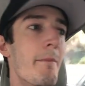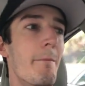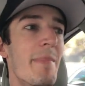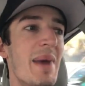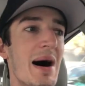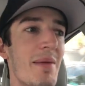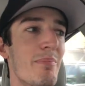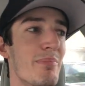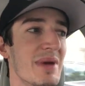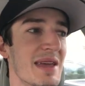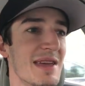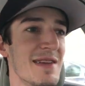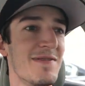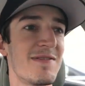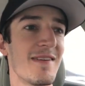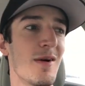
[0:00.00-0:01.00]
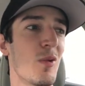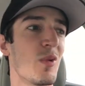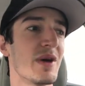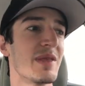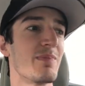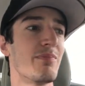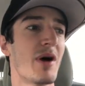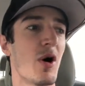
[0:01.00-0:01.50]
My beef
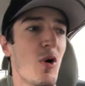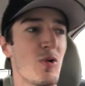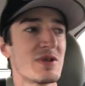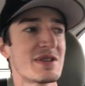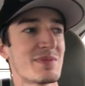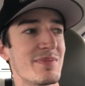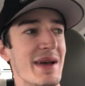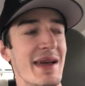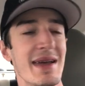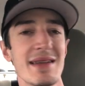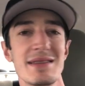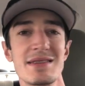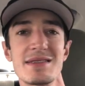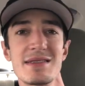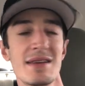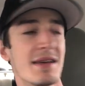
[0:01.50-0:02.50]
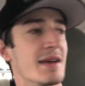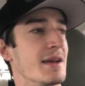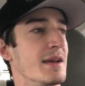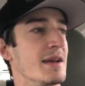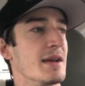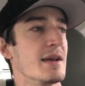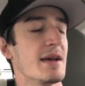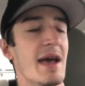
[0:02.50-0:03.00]
with Postmates,
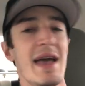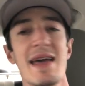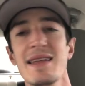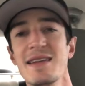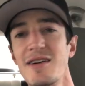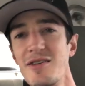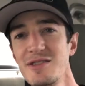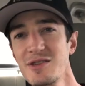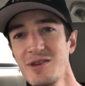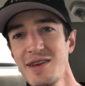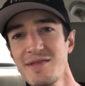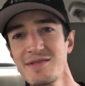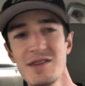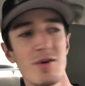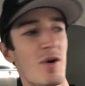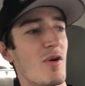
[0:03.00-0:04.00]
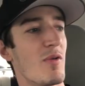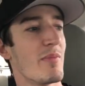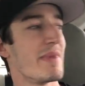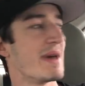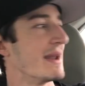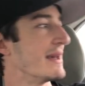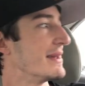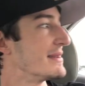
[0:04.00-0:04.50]
and it also gives you a whole
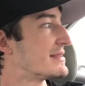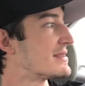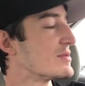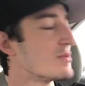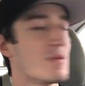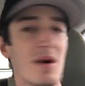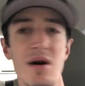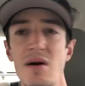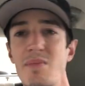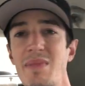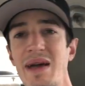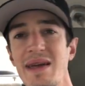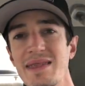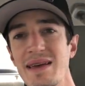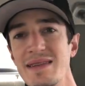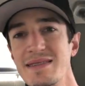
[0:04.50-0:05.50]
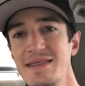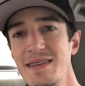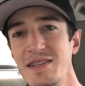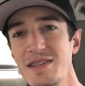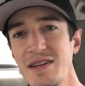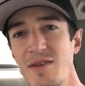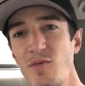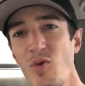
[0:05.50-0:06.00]
minute to make that
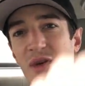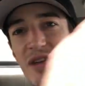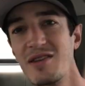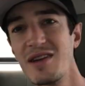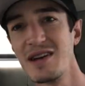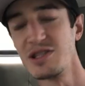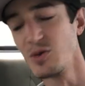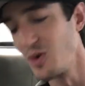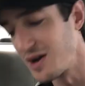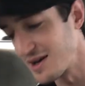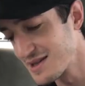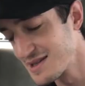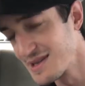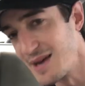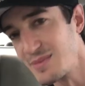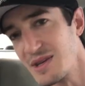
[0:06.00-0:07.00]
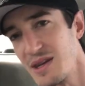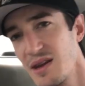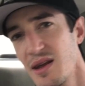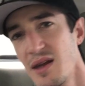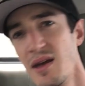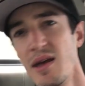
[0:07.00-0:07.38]
decision of whether or not you want to accept it.